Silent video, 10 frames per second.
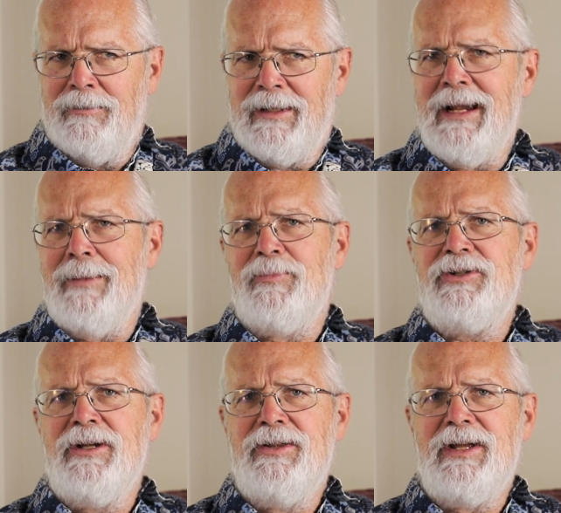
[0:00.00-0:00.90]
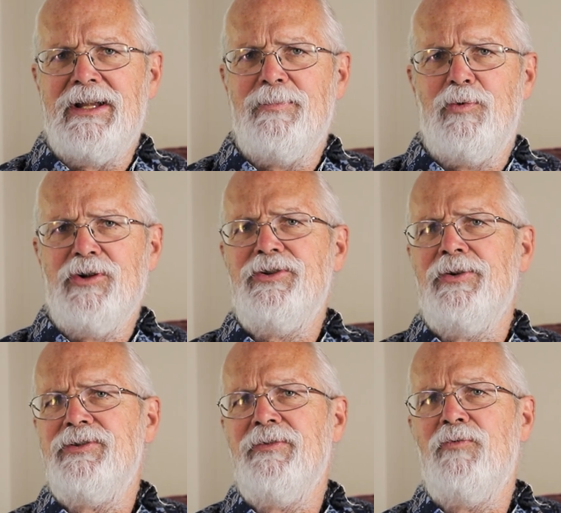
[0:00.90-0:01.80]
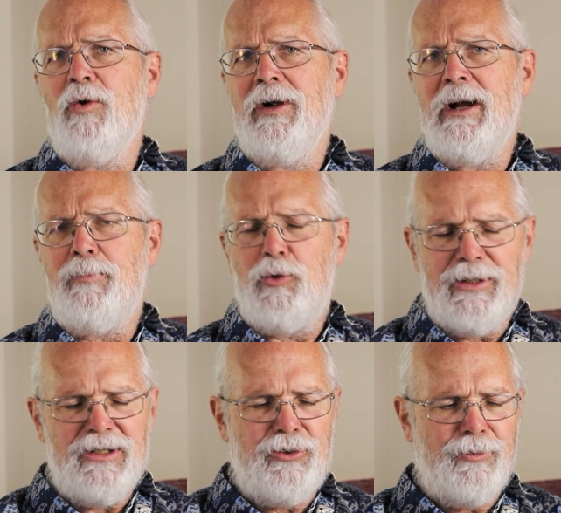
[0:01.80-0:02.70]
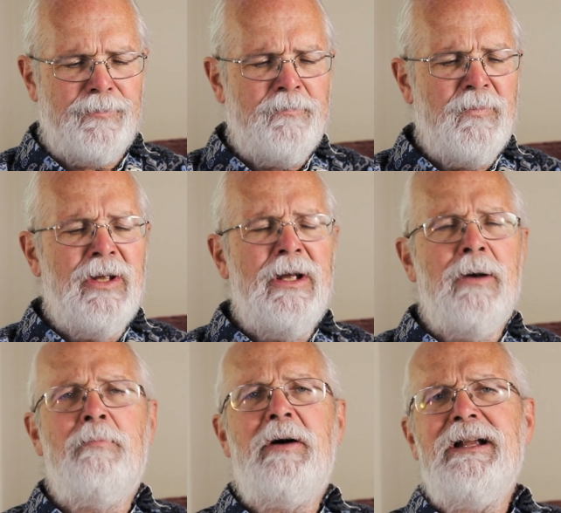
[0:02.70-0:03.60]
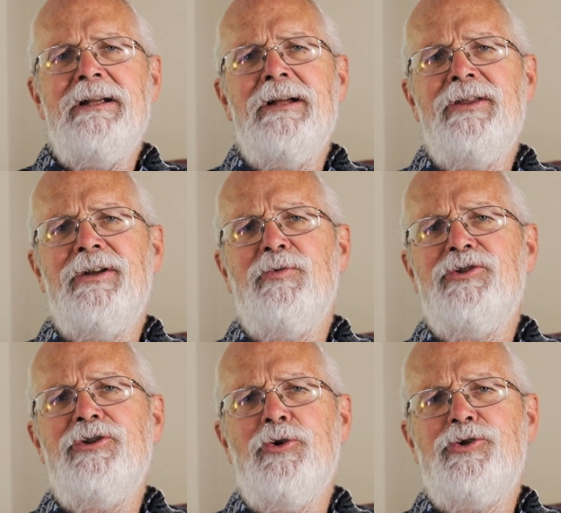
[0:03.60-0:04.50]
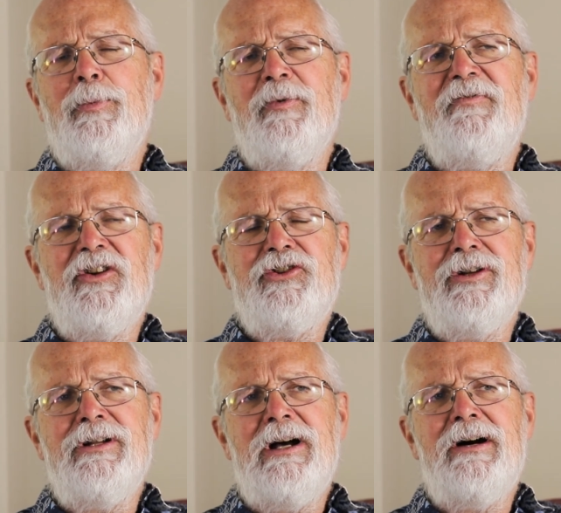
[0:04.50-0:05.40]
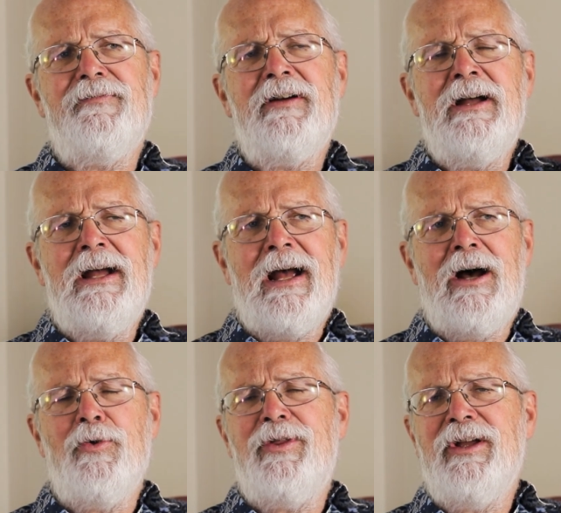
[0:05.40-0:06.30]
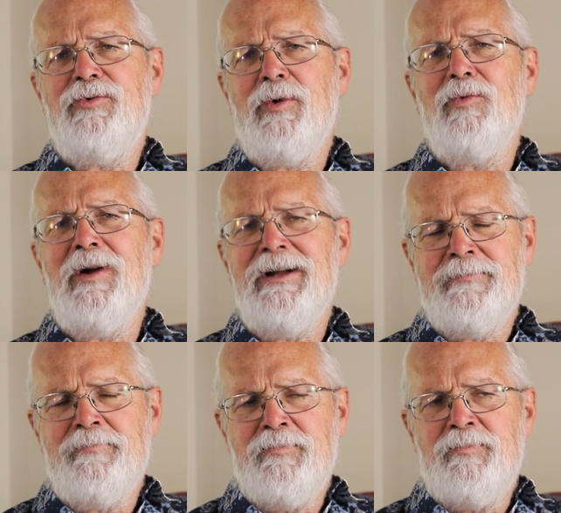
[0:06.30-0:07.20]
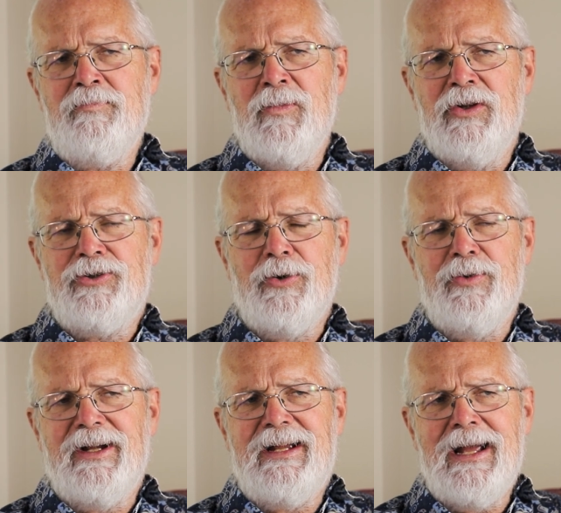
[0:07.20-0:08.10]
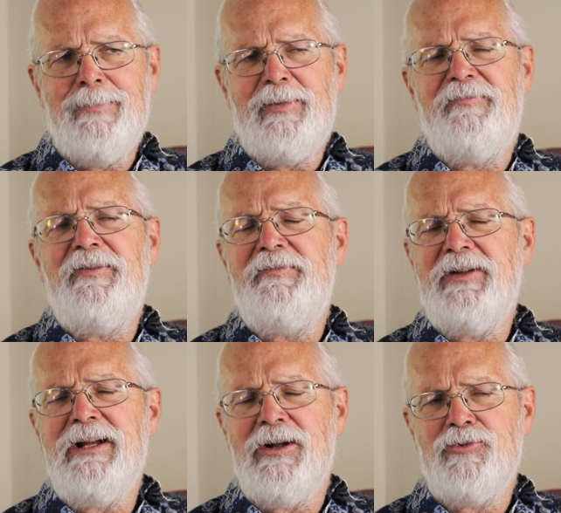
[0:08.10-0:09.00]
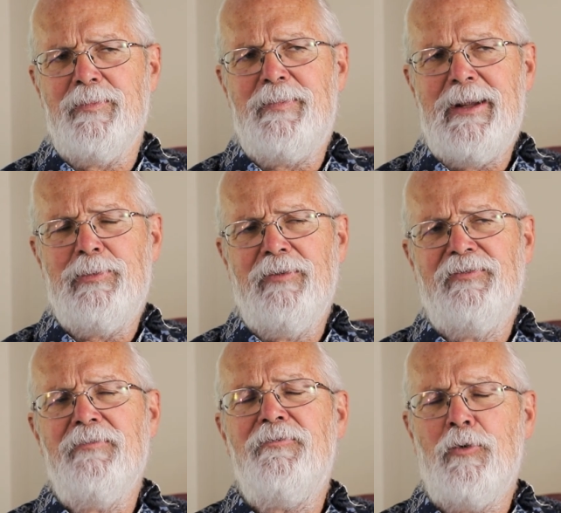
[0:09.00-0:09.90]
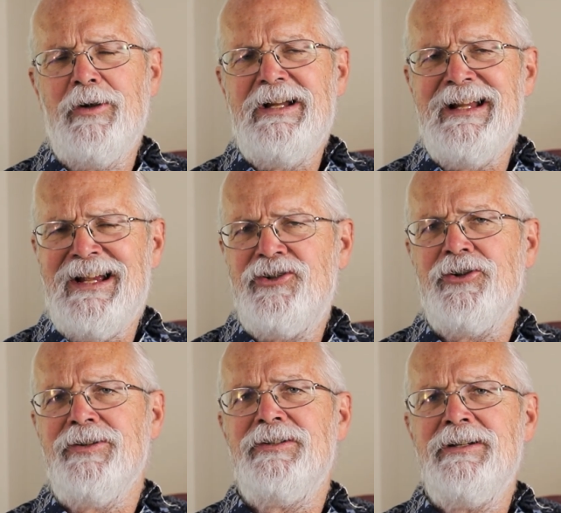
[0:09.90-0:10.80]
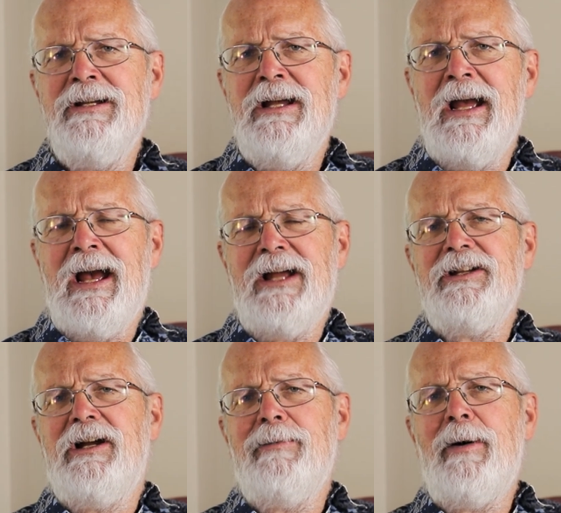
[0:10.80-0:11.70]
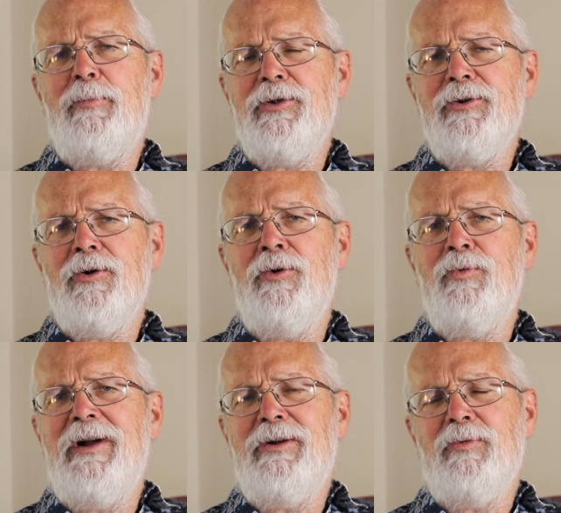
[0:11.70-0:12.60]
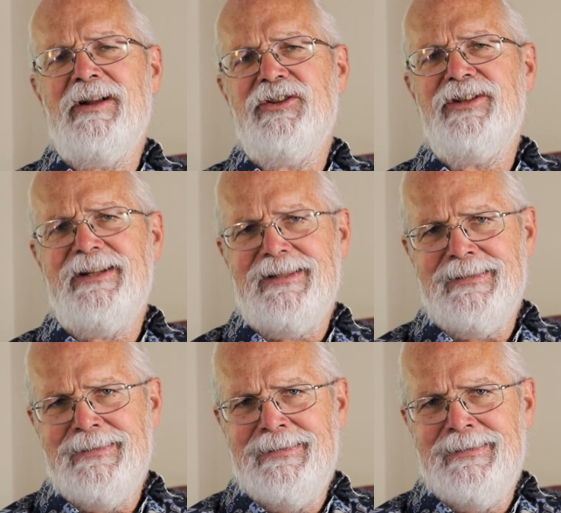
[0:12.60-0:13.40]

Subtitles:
camps that the prisoners of war got put into. But there was no supervision of how things were run. So the camp of 1,500 people from 40 nations had to come up with their own way to run a city.